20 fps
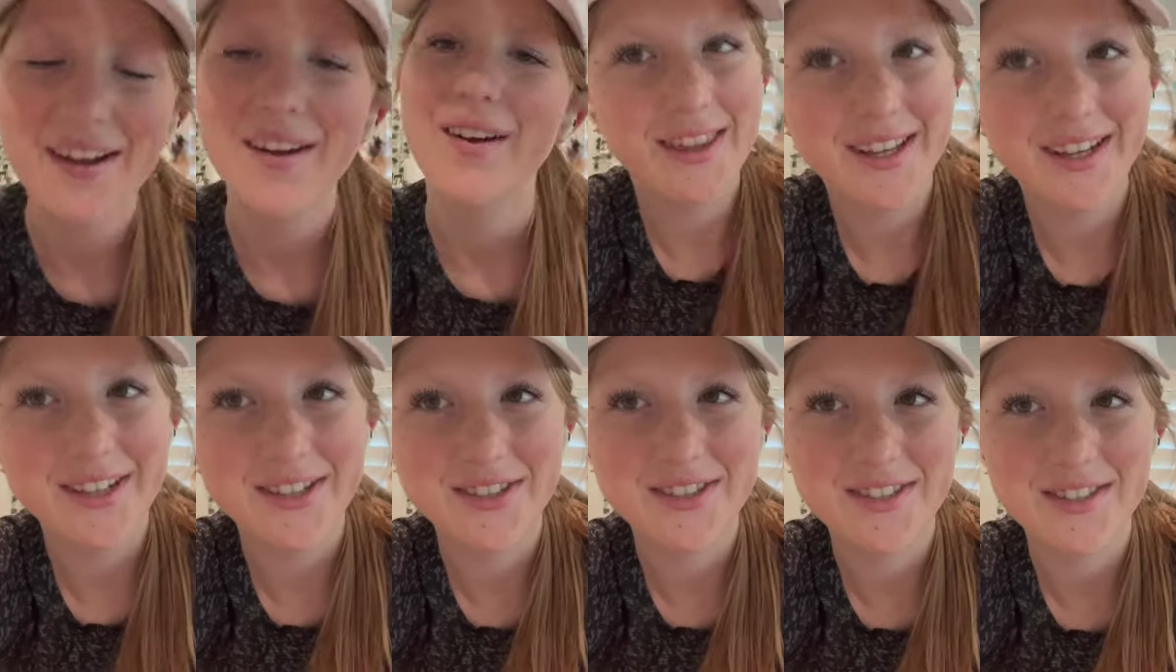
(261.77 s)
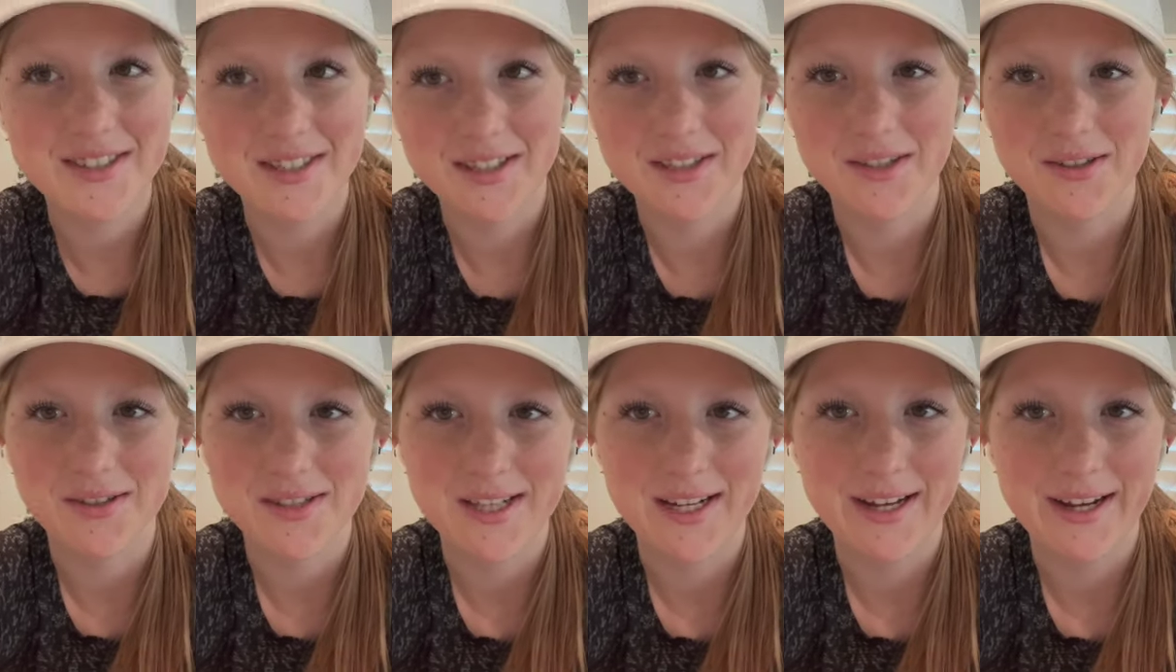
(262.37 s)
Nothing else to
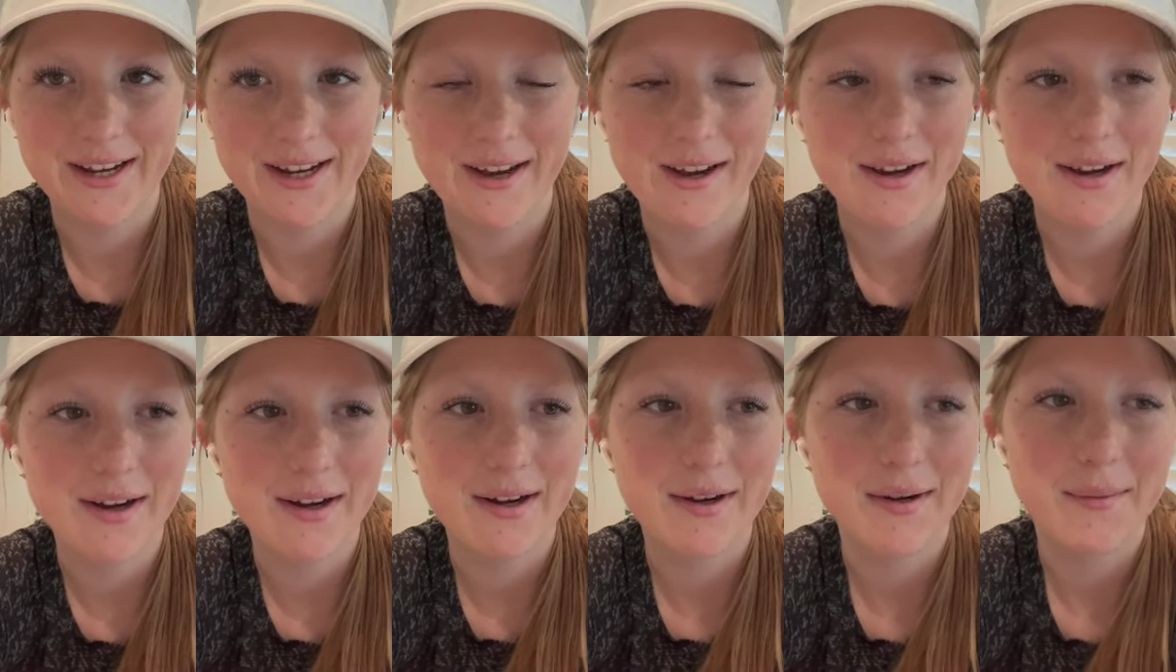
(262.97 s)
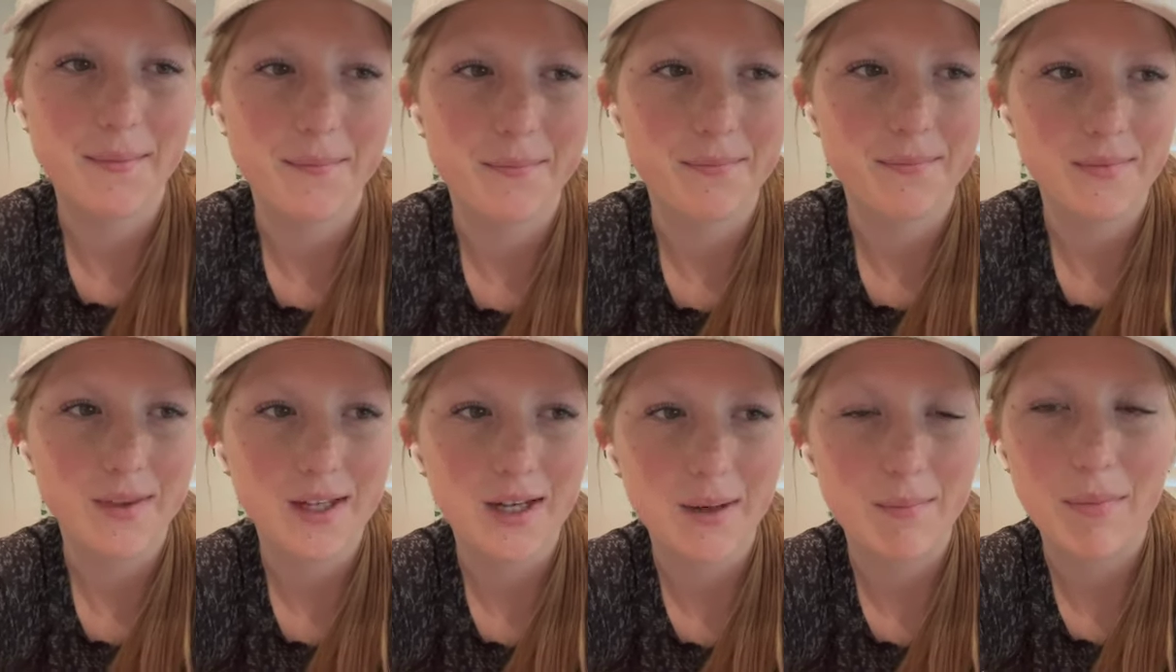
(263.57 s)
do today. I'm
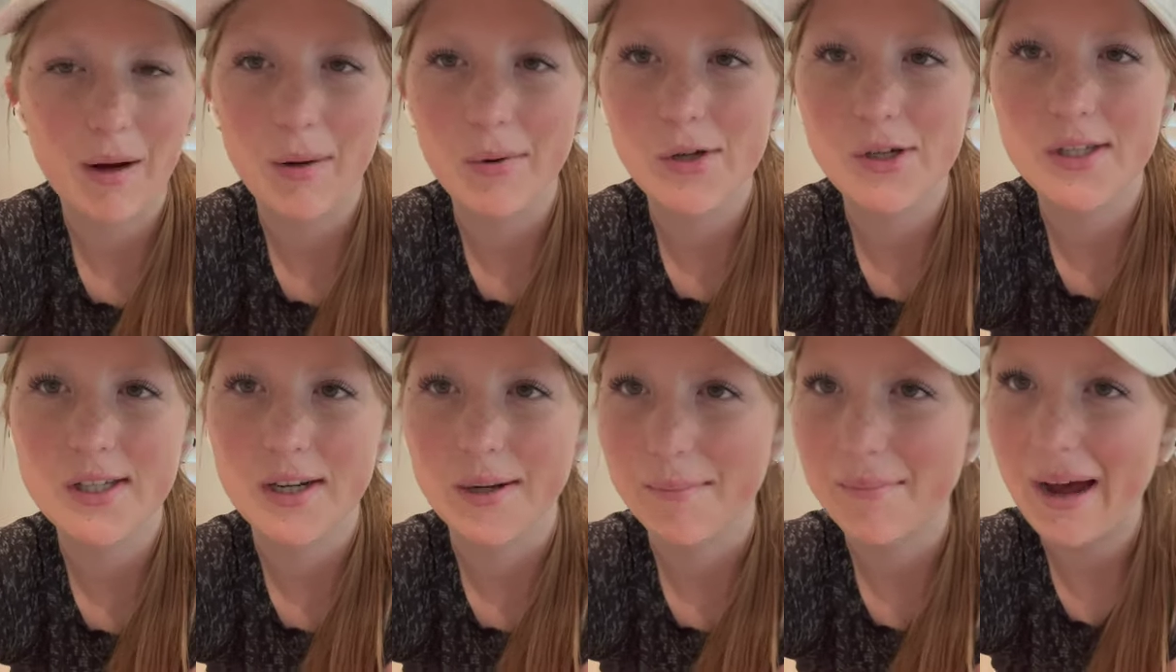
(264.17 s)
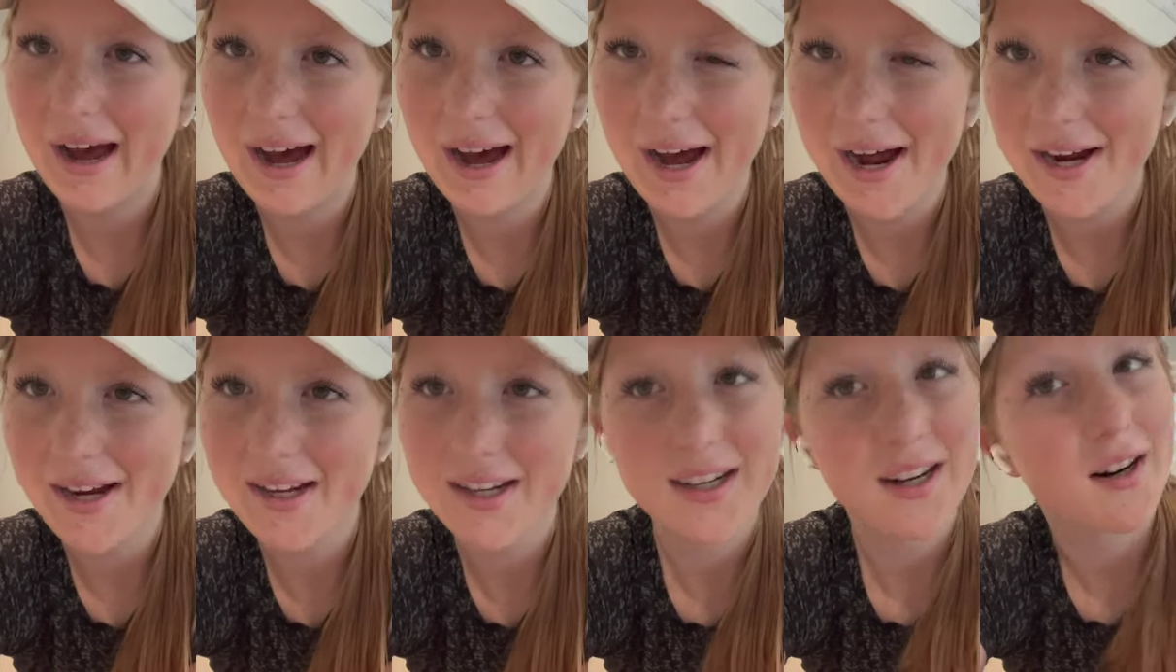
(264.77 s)
probably just going to
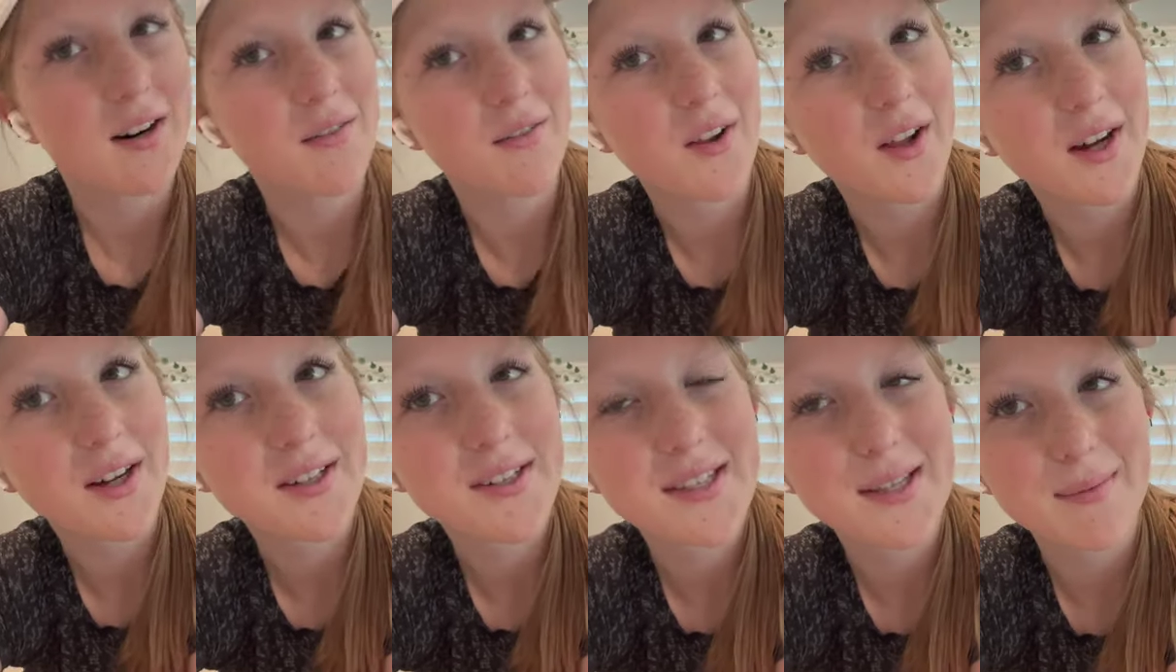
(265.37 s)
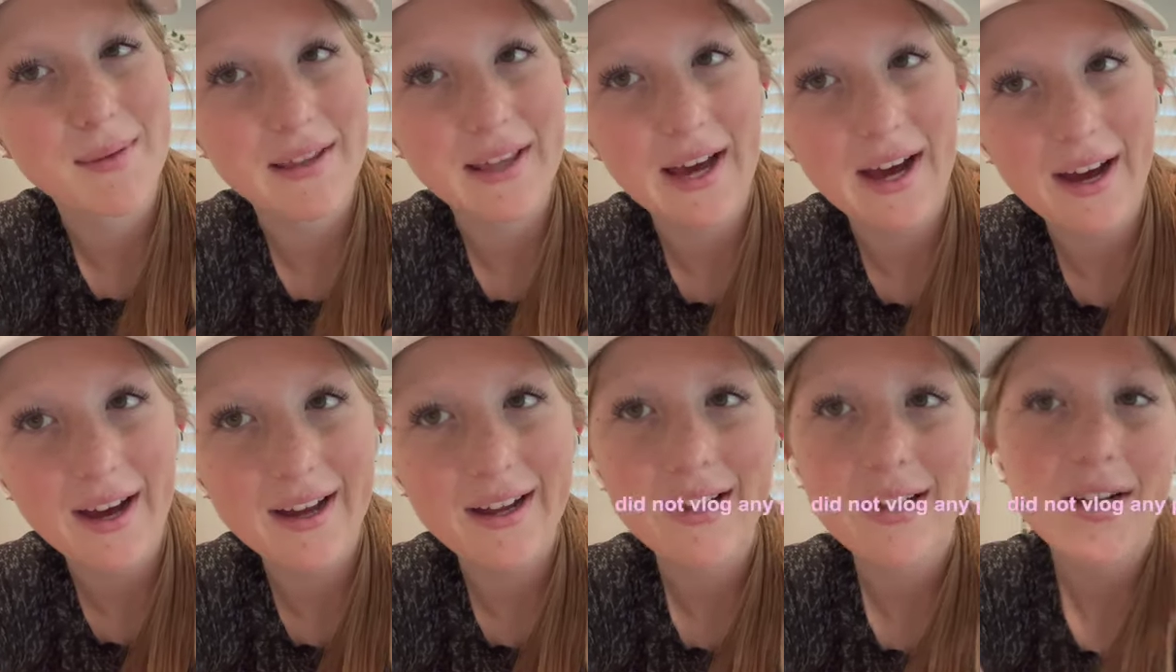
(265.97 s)
pack. I'll vlog some of
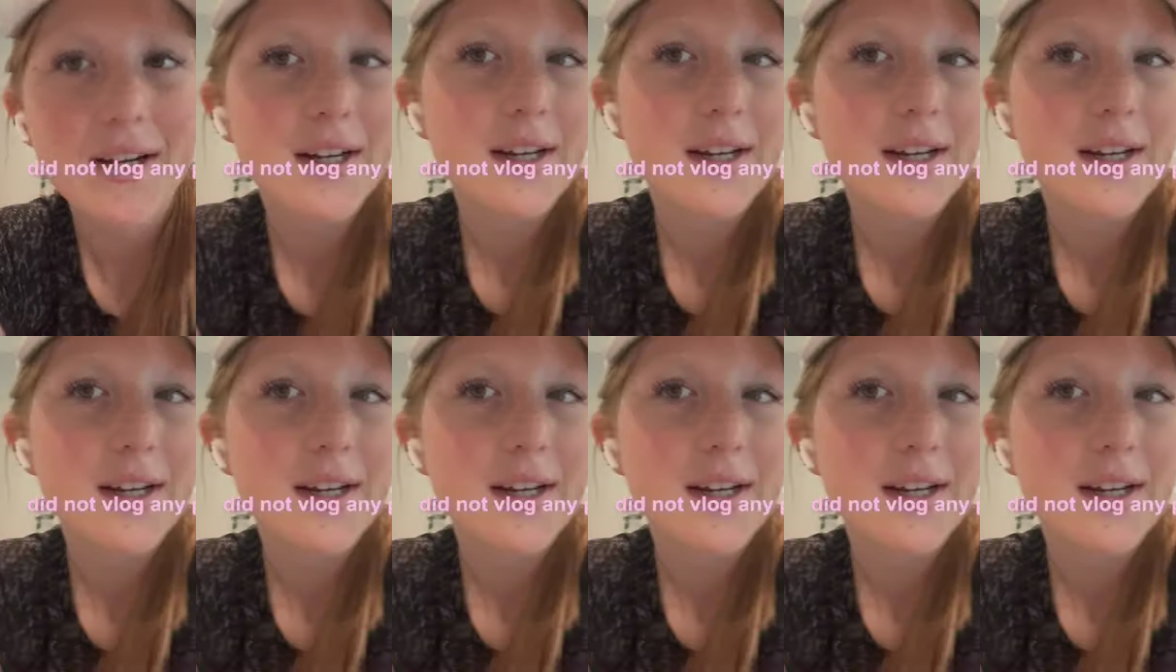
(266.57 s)
that.